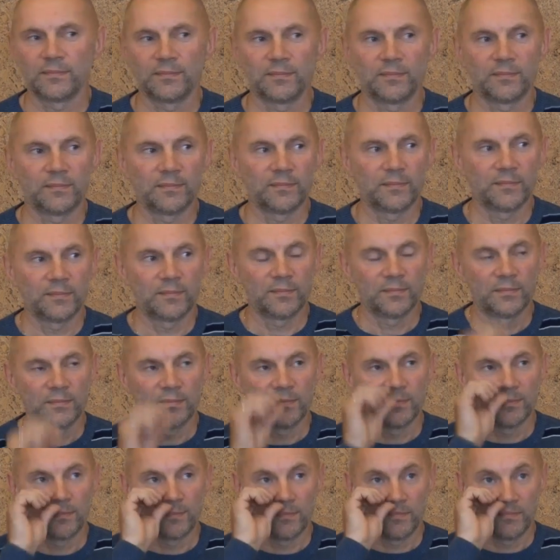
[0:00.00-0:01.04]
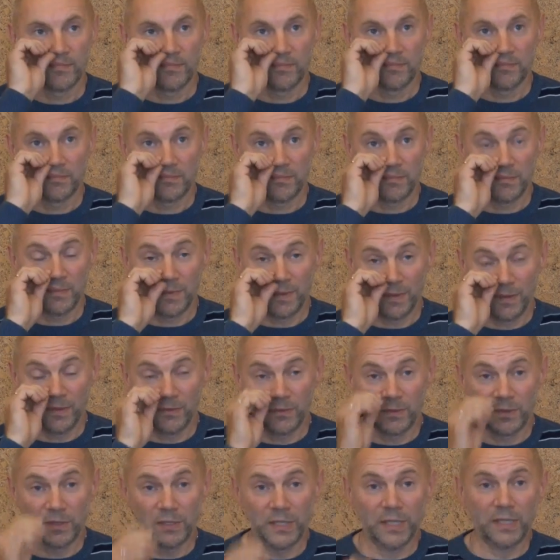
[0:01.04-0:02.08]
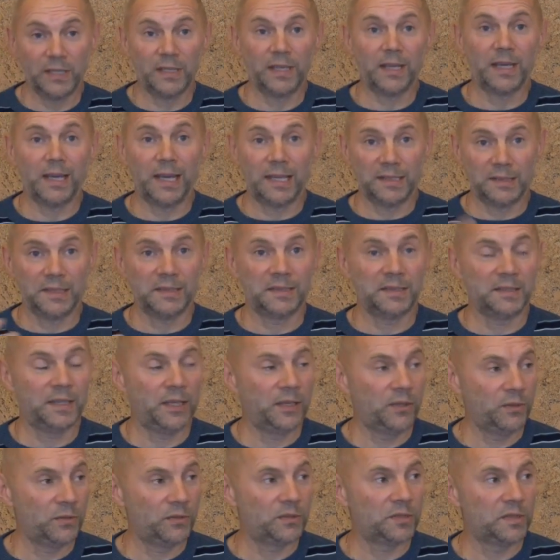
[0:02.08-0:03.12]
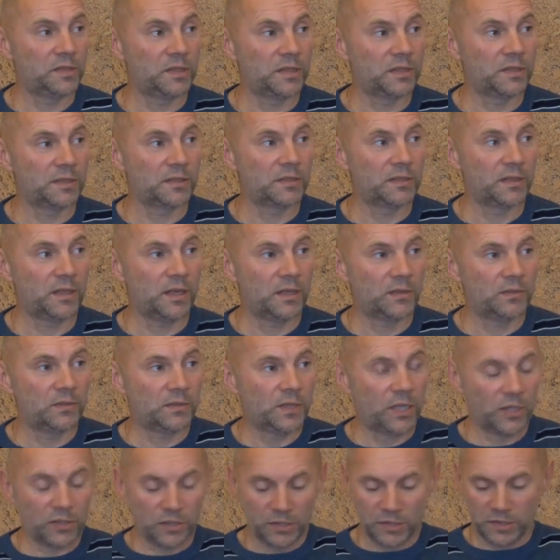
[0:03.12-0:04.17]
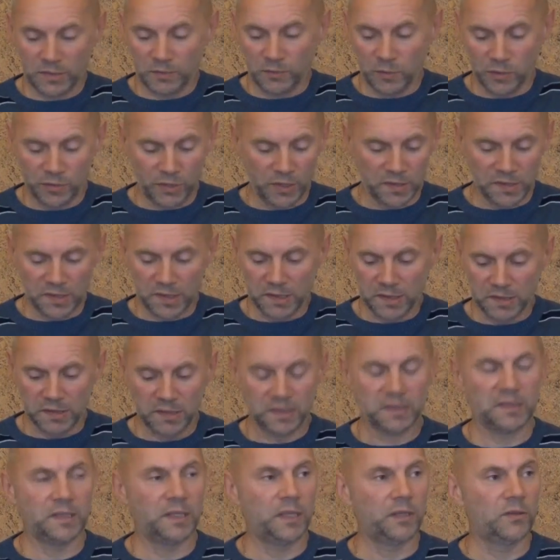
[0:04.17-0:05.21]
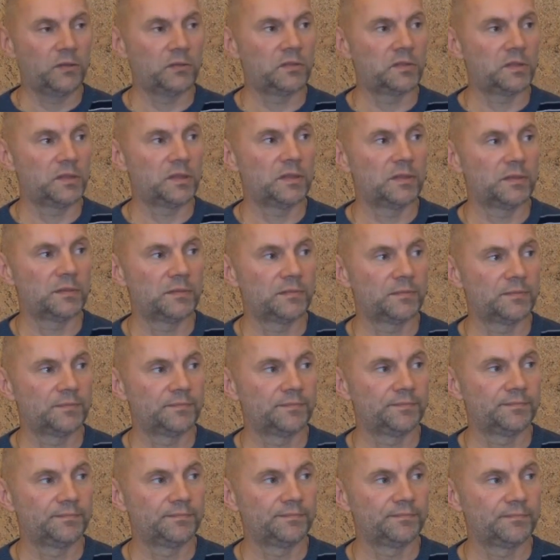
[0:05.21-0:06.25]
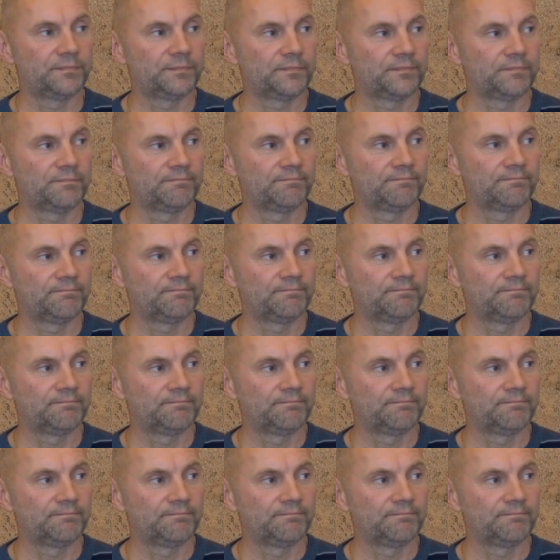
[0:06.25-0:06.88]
How does that relate to body? We are aware of the body. We observe it as everything else.